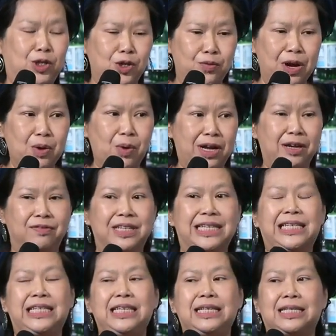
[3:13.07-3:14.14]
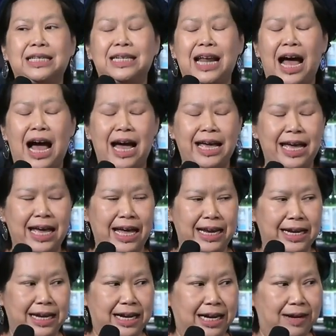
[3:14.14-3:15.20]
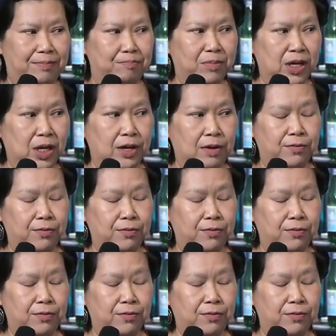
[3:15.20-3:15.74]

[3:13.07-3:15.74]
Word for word: During one of the season, I had um,